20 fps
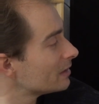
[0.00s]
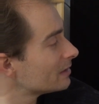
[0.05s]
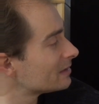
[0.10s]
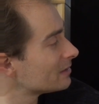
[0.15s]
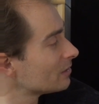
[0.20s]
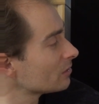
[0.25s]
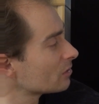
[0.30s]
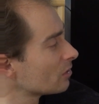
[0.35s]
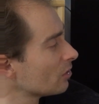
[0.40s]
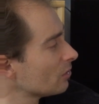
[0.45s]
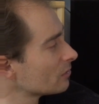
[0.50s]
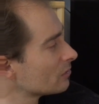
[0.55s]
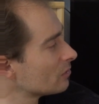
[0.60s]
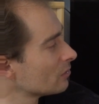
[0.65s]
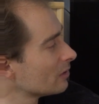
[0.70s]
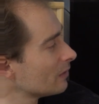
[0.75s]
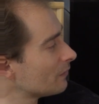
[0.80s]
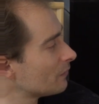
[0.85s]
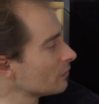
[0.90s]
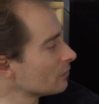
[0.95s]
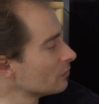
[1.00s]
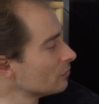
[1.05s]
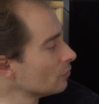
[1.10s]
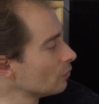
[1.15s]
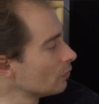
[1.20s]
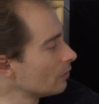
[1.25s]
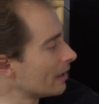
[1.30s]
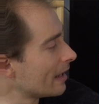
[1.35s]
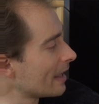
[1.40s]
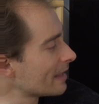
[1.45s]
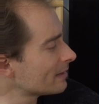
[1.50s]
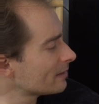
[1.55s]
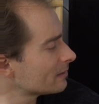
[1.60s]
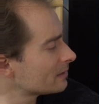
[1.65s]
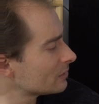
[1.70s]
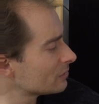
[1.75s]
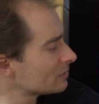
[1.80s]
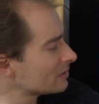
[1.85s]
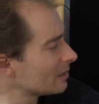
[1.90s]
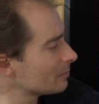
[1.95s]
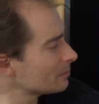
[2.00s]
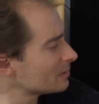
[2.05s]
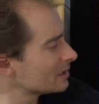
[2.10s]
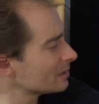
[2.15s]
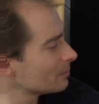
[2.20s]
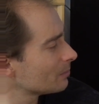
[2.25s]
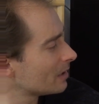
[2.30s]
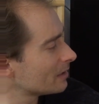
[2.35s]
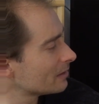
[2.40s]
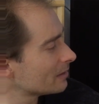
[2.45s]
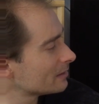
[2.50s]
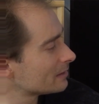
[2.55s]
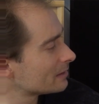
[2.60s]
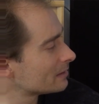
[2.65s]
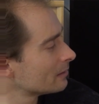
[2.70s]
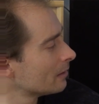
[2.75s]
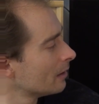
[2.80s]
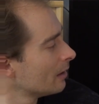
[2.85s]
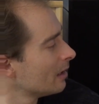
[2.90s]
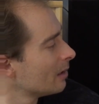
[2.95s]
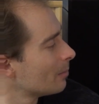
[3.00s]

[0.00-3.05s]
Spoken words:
It's not going to give you new letters or something, but it's